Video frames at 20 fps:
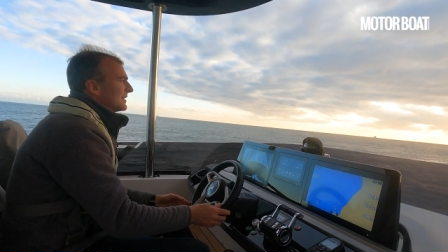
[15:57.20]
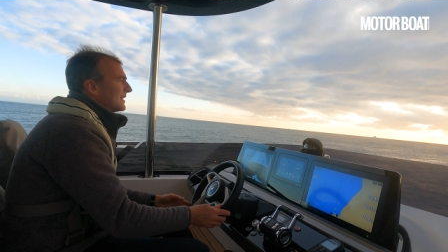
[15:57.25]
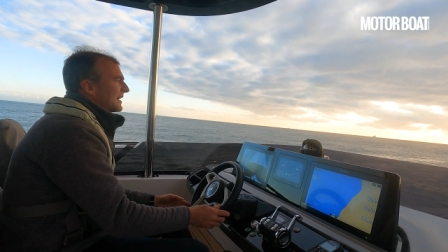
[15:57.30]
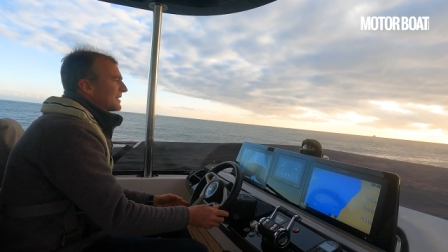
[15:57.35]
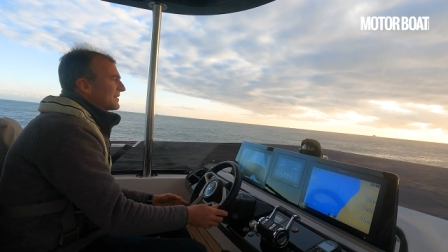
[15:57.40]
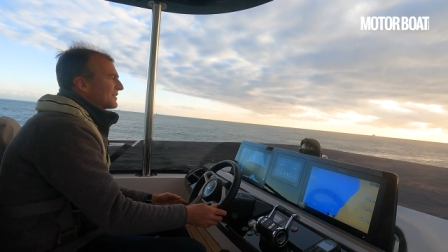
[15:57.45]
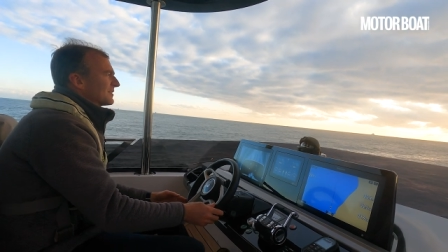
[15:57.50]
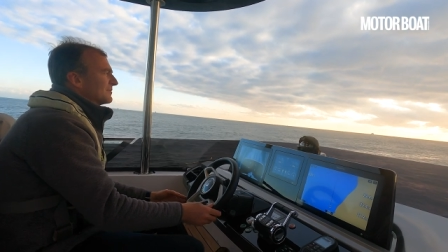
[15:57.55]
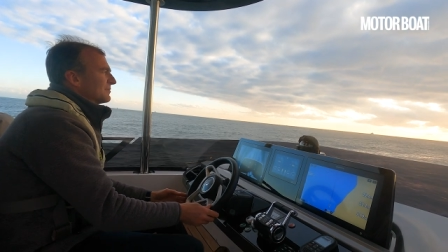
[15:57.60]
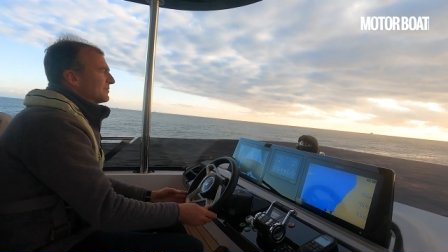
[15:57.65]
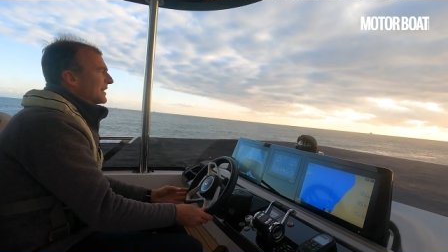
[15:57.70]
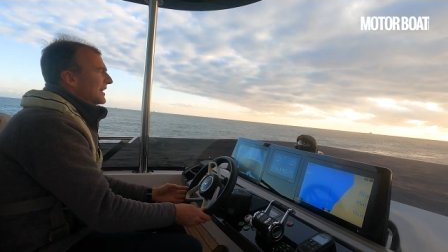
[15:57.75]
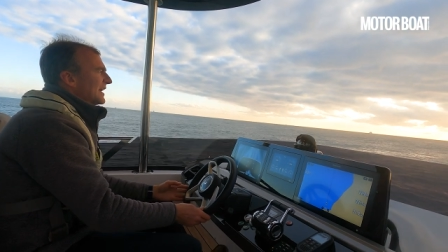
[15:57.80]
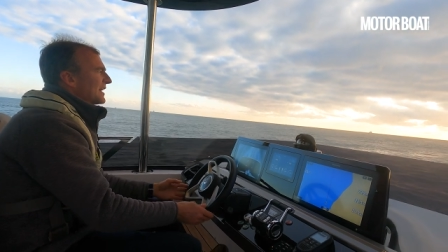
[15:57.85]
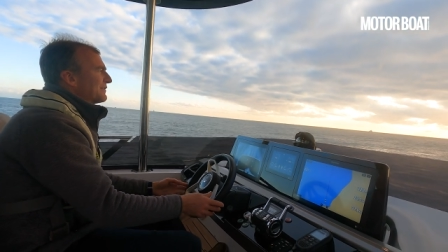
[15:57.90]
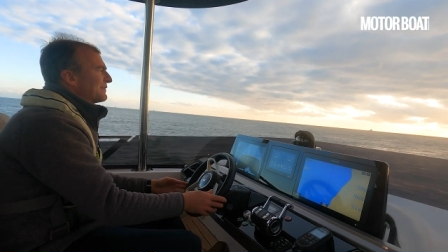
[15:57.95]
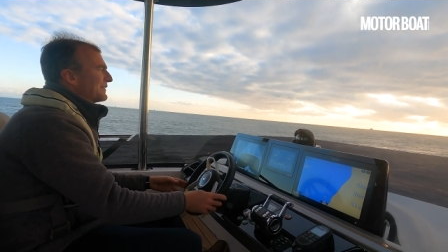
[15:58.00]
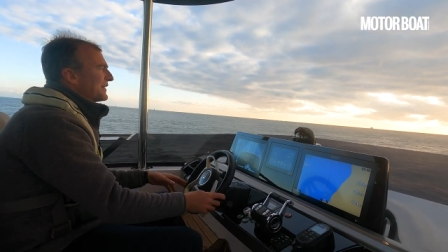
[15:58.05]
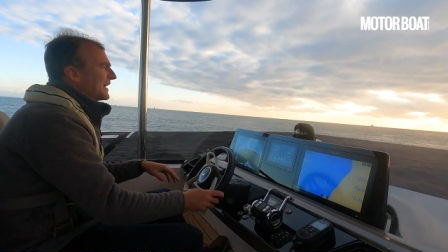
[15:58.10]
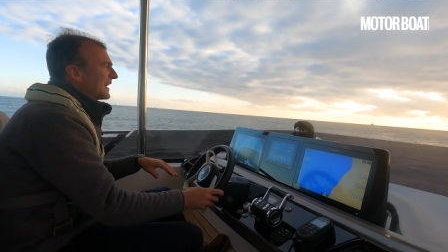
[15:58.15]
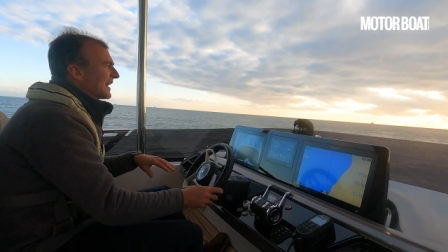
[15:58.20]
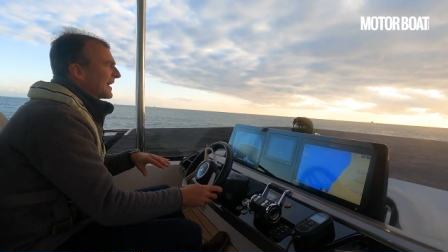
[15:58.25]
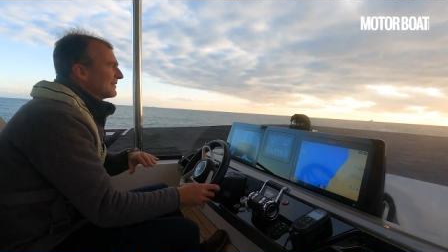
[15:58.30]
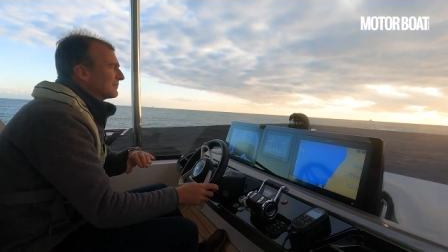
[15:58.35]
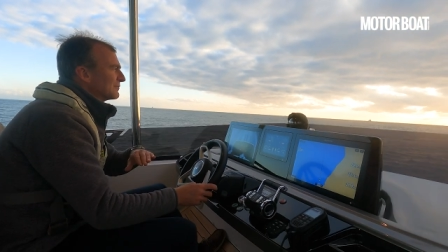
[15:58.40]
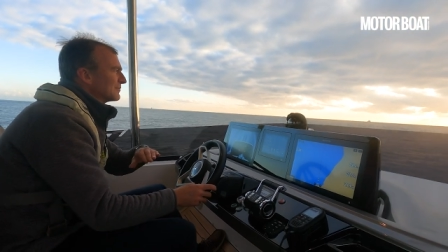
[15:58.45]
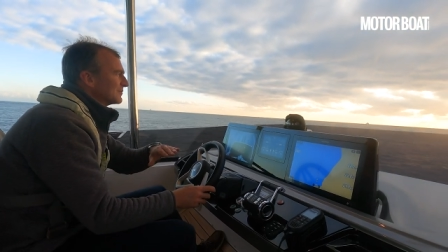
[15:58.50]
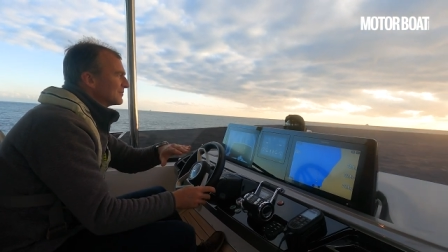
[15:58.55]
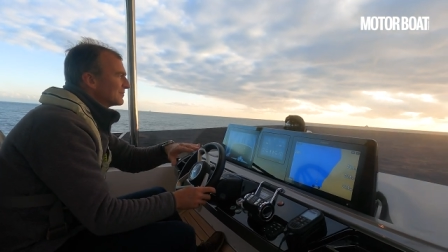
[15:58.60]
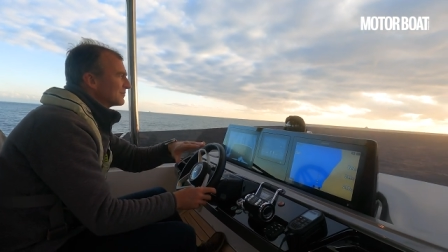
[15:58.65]
Now you can really feel it
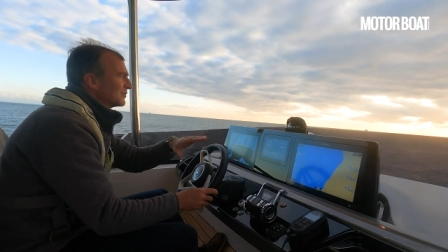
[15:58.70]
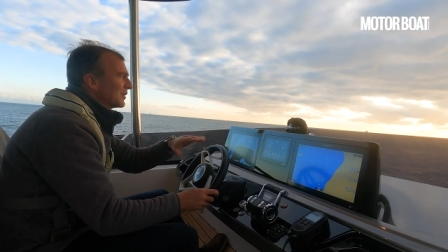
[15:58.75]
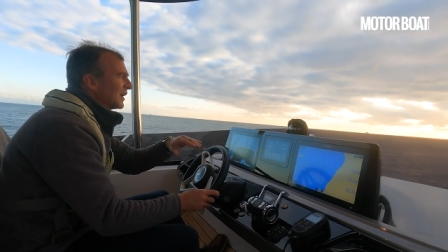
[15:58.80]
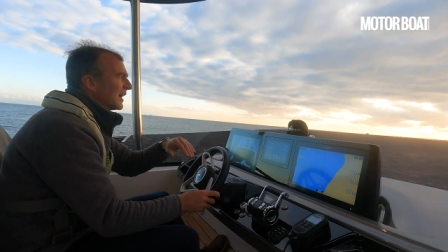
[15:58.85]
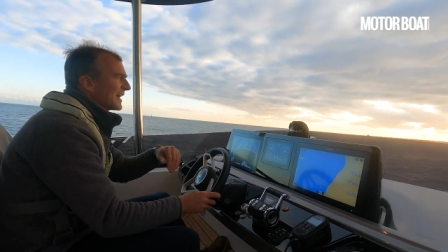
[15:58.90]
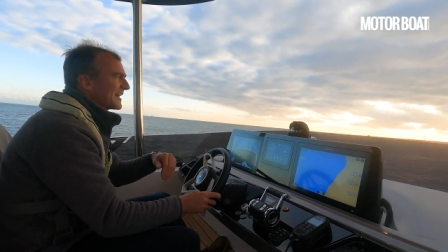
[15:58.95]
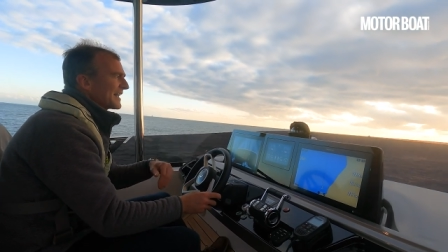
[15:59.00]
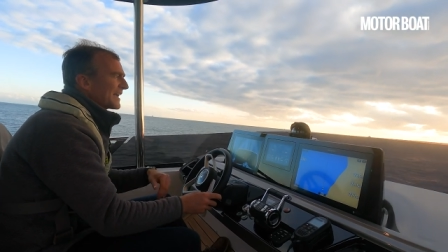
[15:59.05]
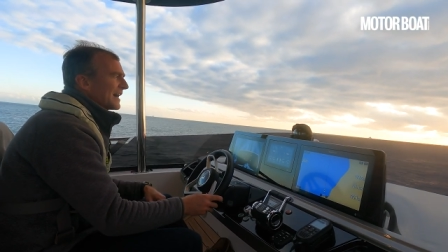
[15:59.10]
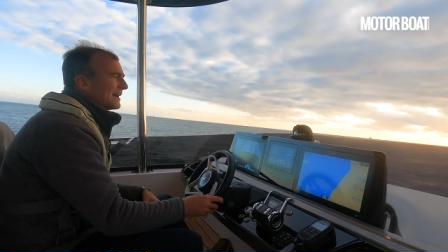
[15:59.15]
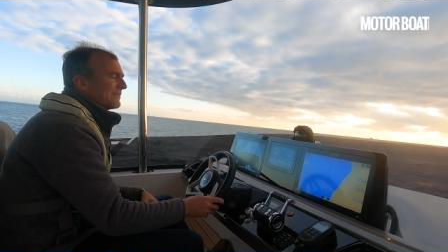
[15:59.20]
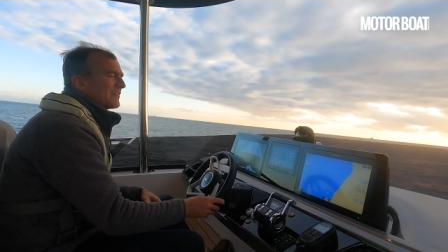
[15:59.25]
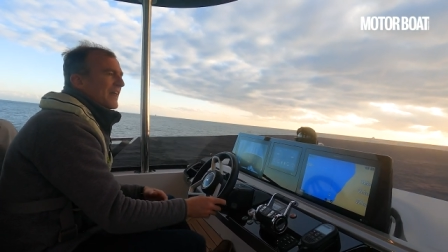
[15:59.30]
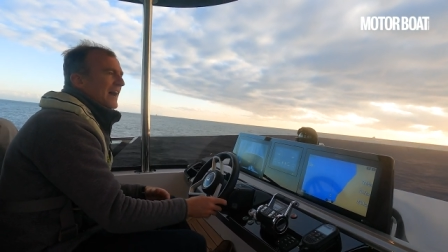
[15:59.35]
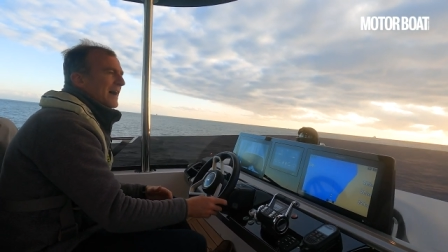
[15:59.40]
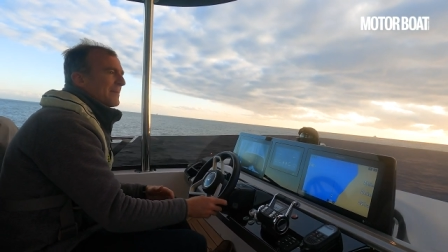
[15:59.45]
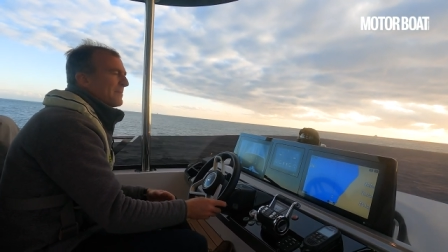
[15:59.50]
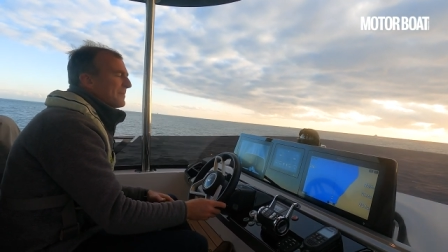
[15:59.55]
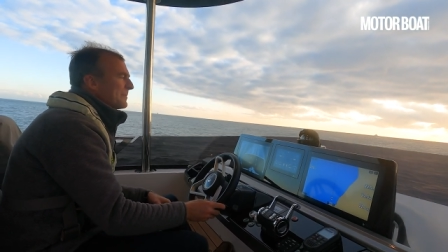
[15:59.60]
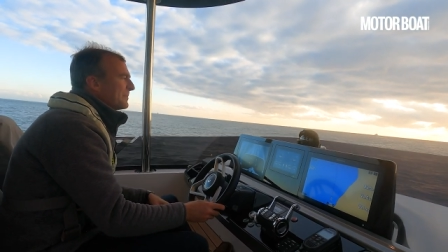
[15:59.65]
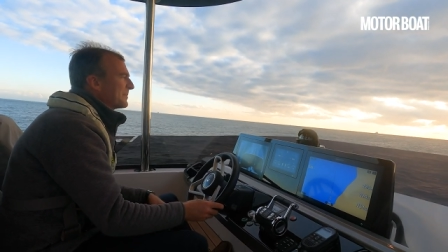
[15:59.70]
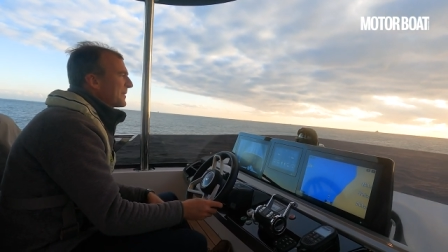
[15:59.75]
riding over that